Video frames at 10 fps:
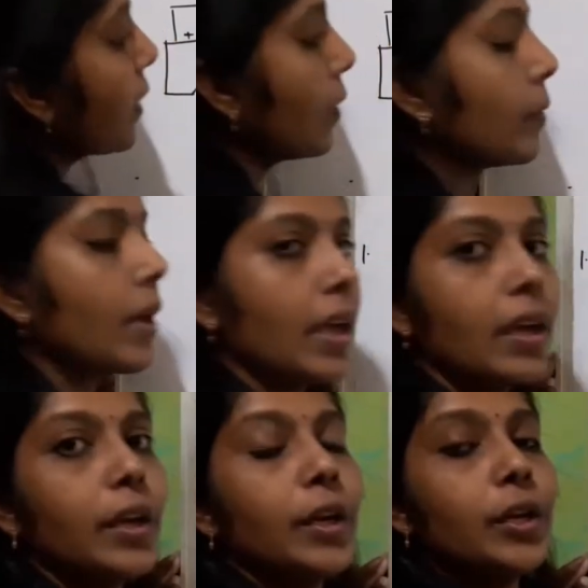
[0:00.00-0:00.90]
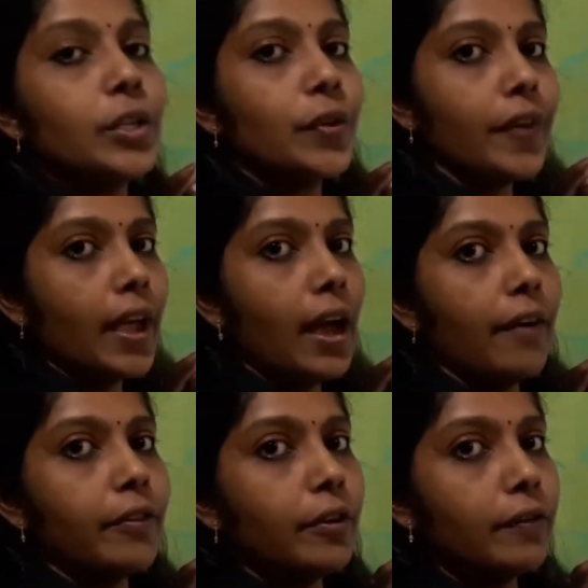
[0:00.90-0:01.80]
Okay, so we
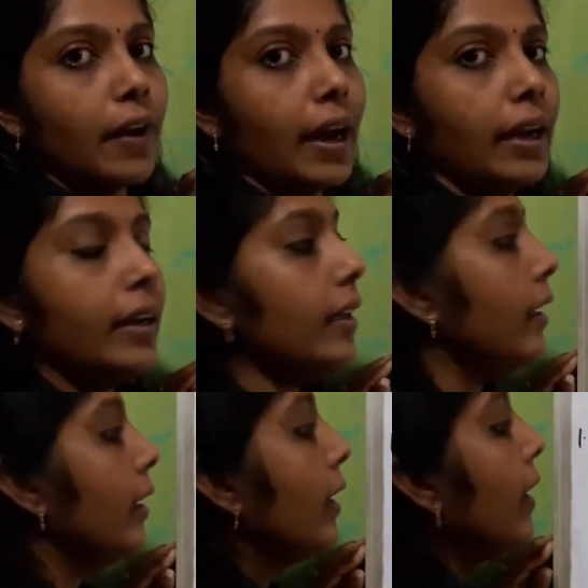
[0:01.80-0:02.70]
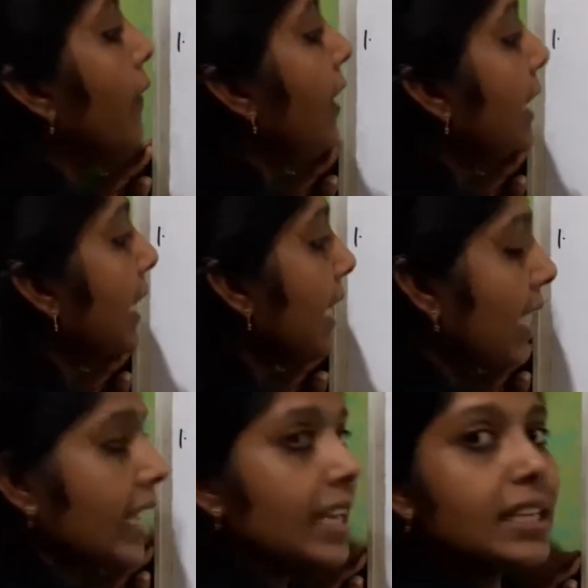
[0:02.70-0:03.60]
have to find when the
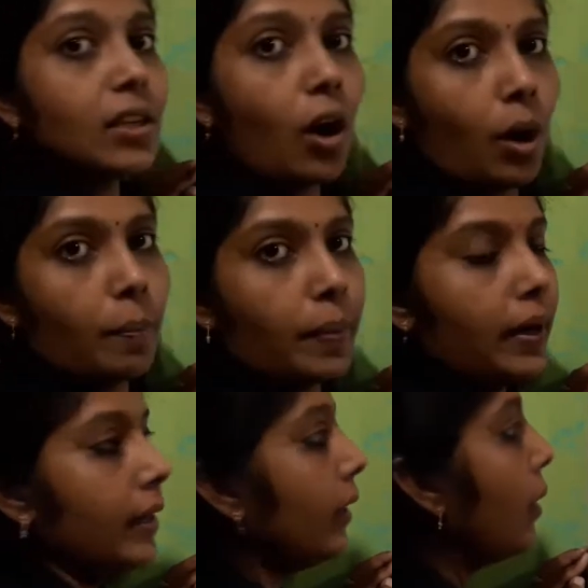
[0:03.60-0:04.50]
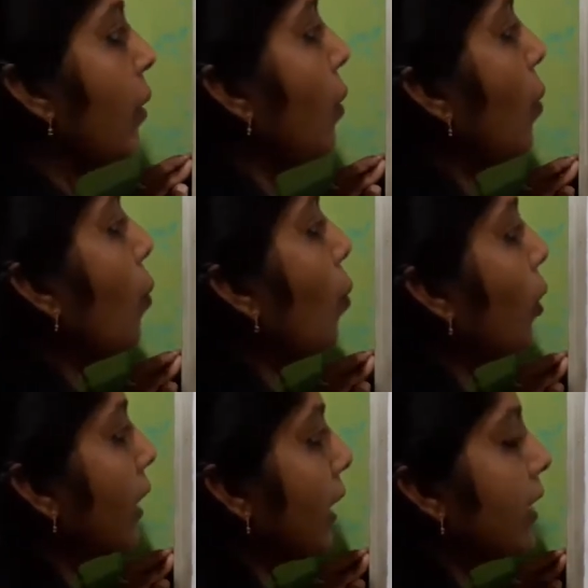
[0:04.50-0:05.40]
key is open,
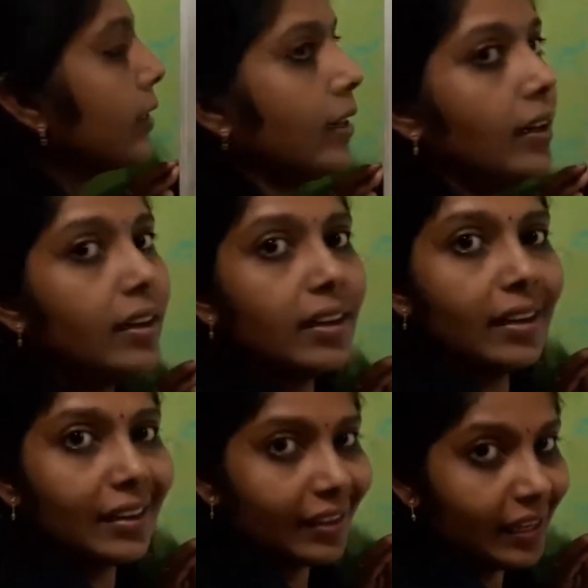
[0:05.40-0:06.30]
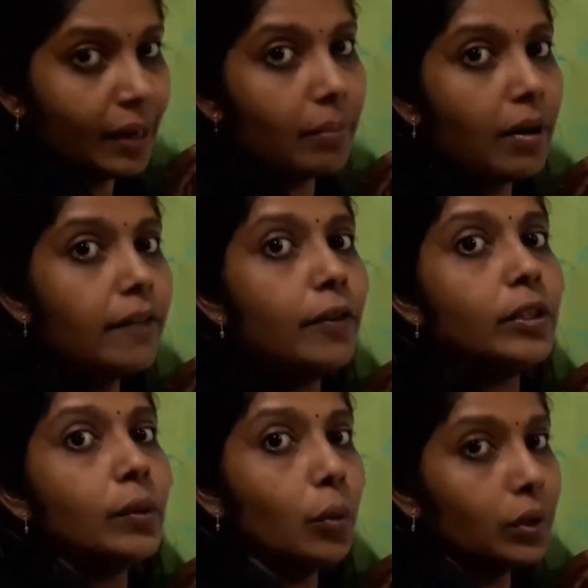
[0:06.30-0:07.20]
what is the E.M.F or the
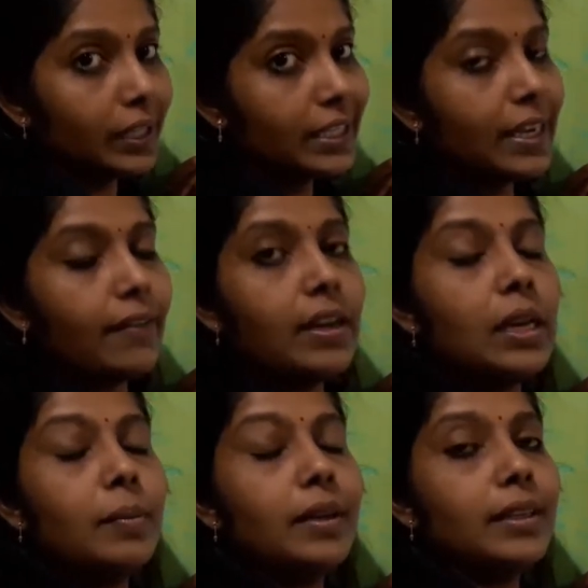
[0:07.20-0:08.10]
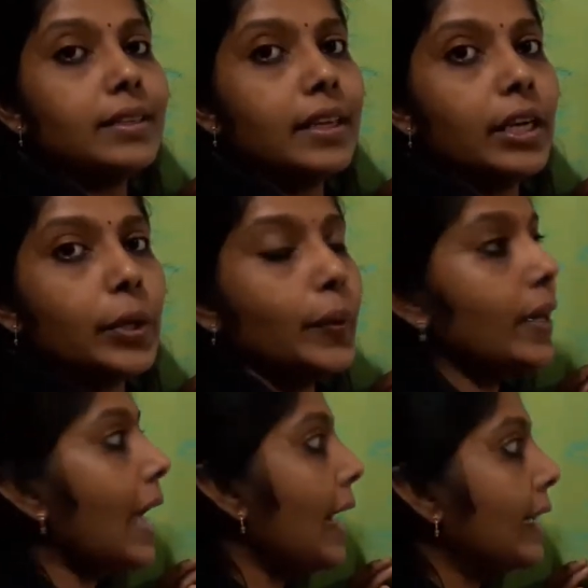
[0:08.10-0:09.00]
voltage available in the circuit
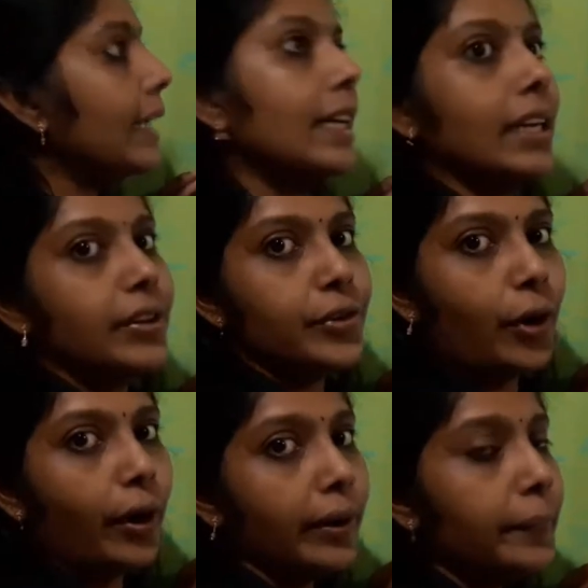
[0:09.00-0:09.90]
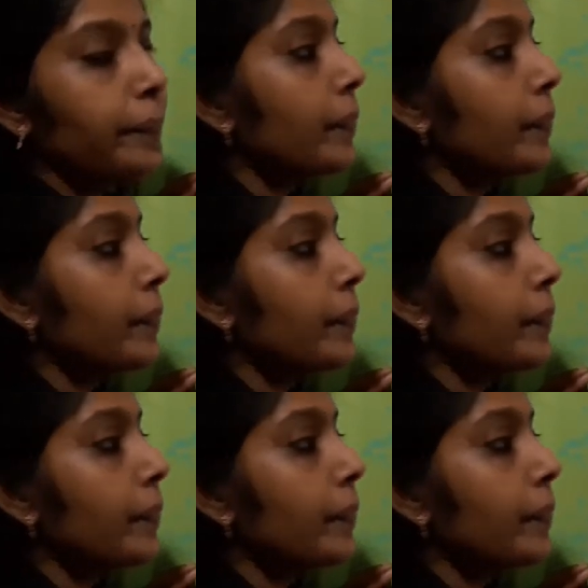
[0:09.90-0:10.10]
and the current drawn.